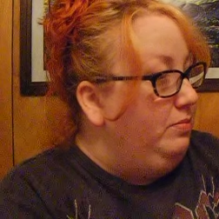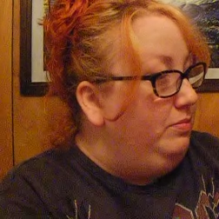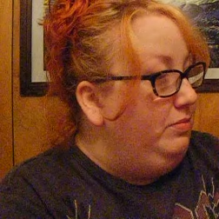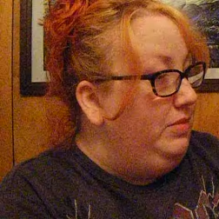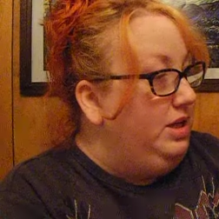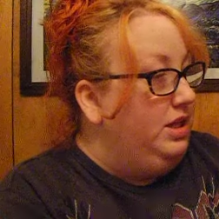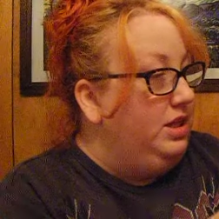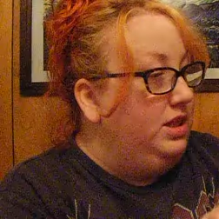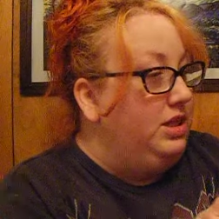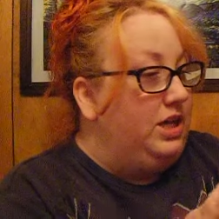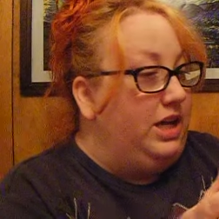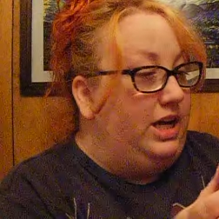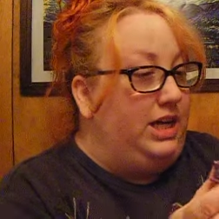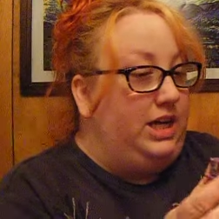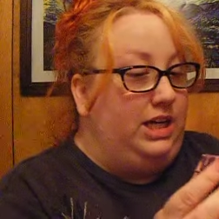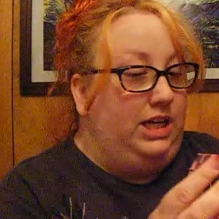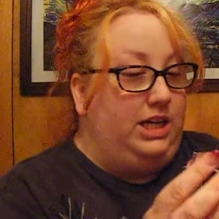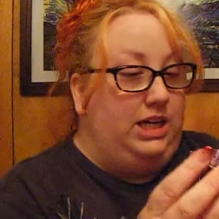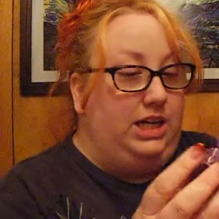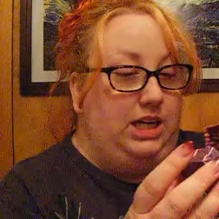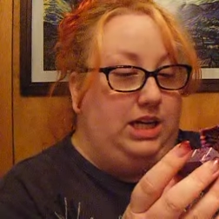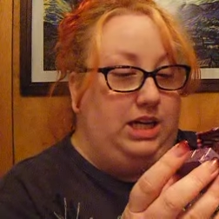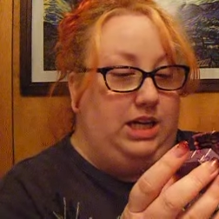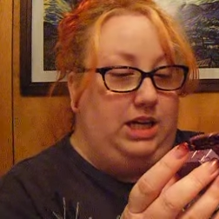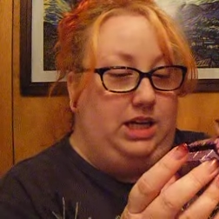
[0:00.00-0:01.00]
Me
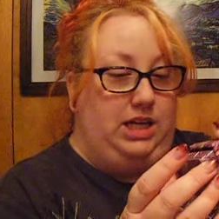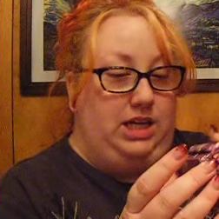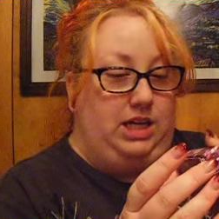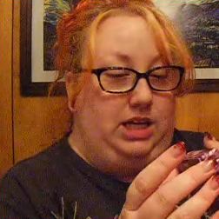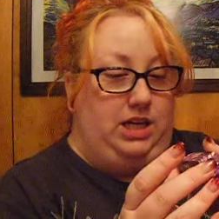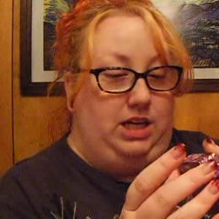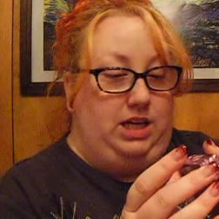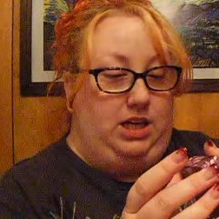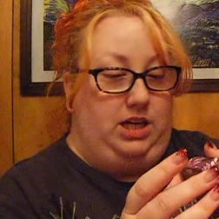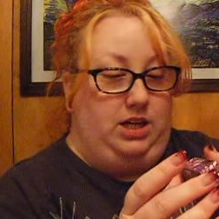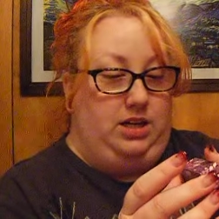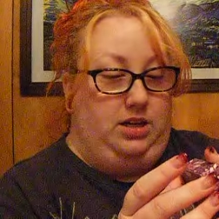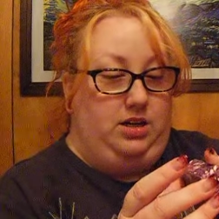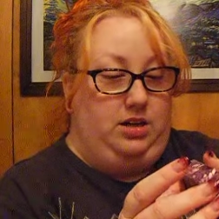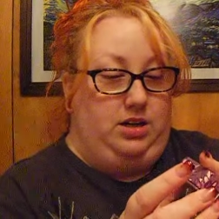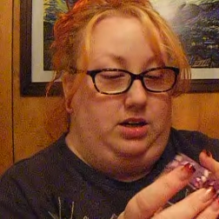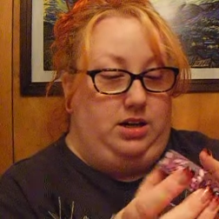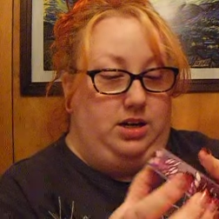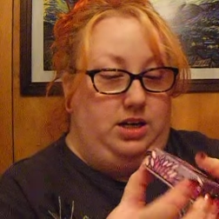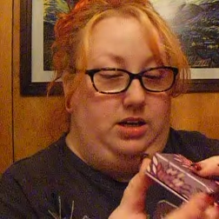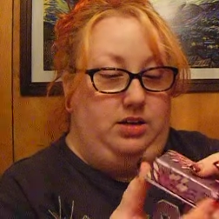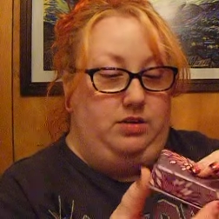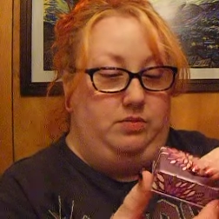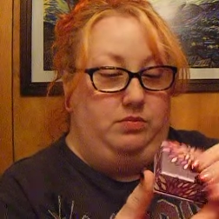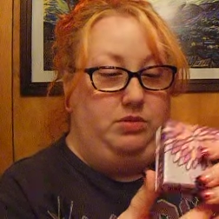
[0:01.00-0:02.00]
likey.
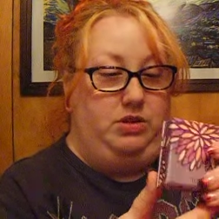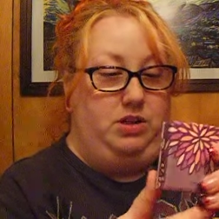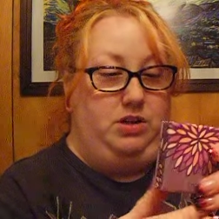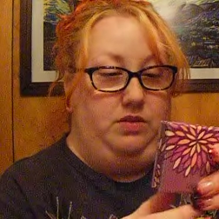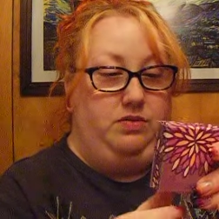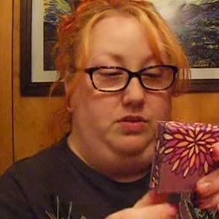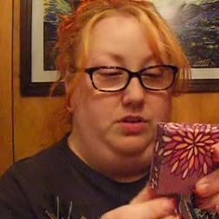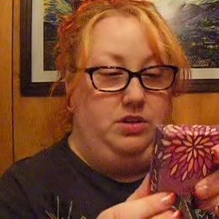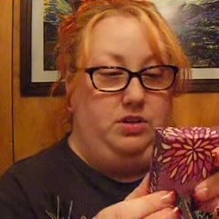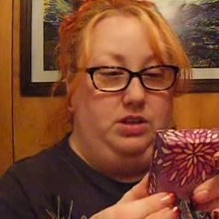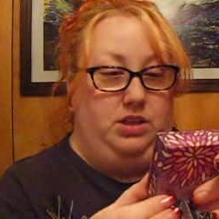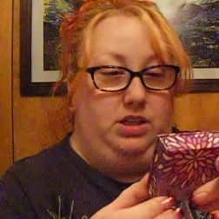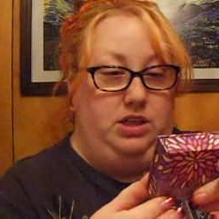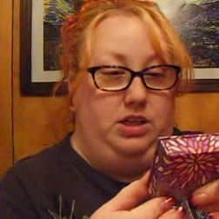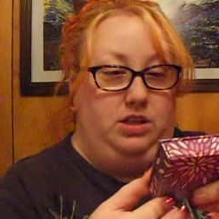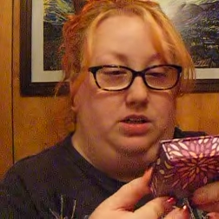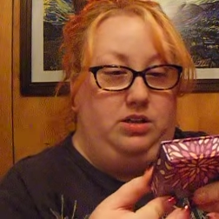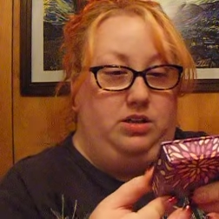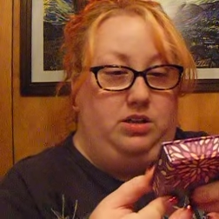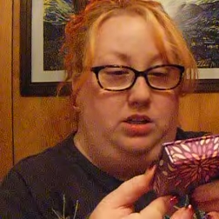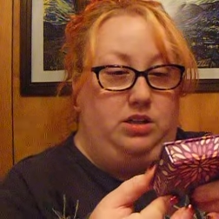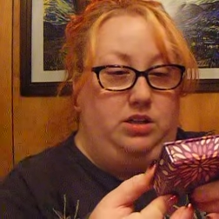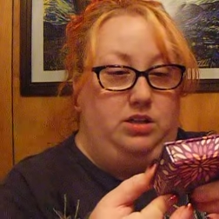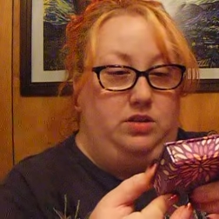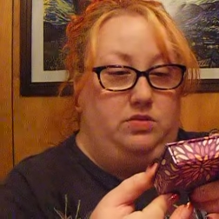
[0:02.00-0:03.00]
I am definitely
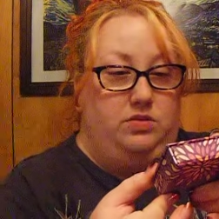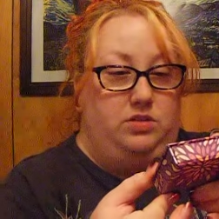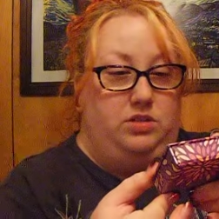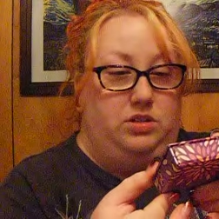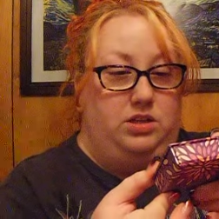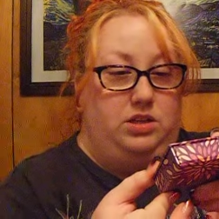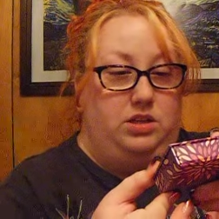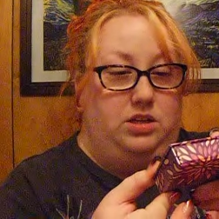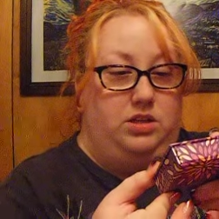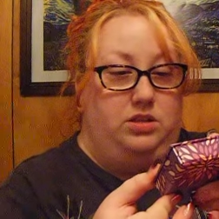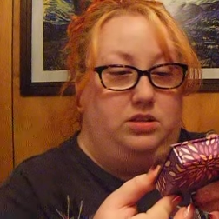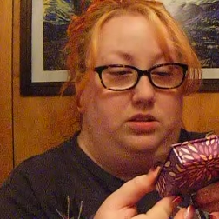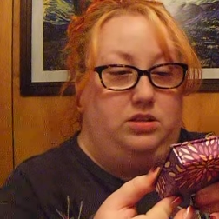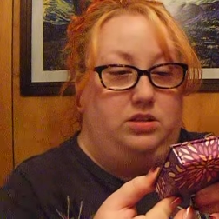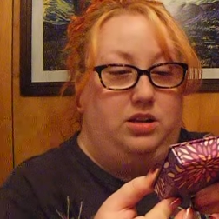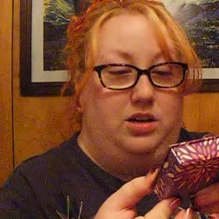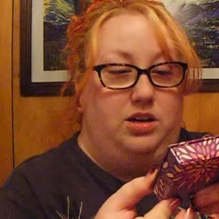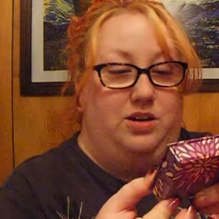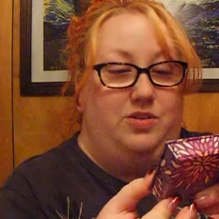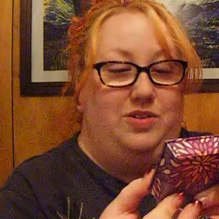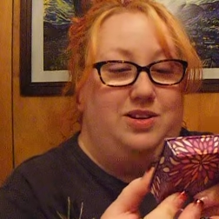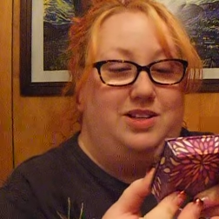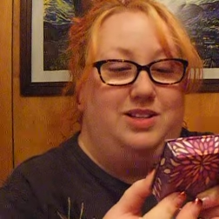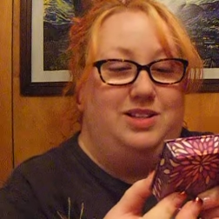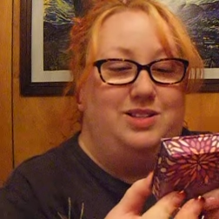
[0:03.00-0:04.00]
gonna use this.
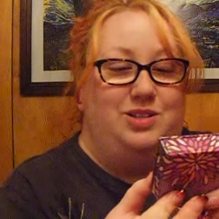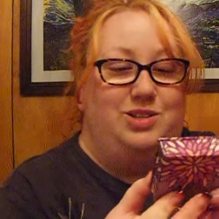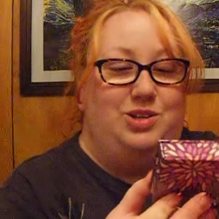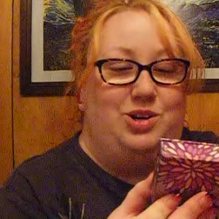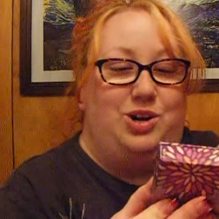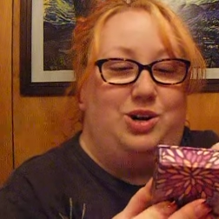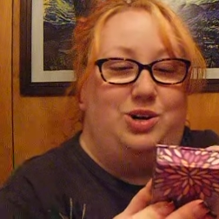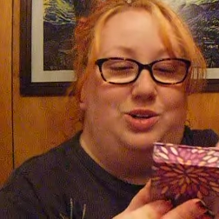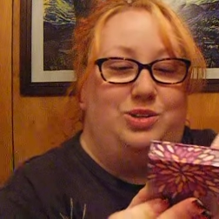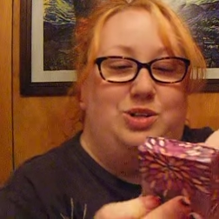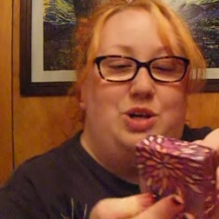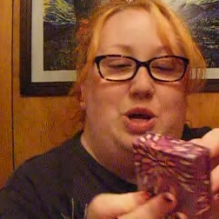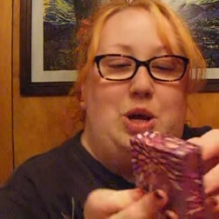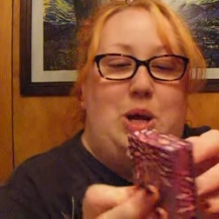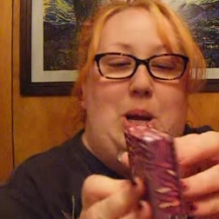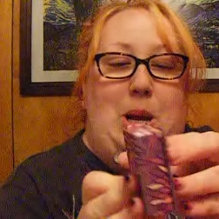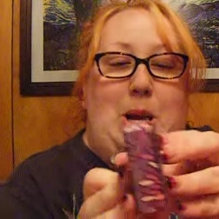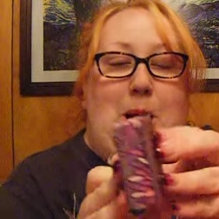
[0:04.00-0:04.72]
Oh, and it's called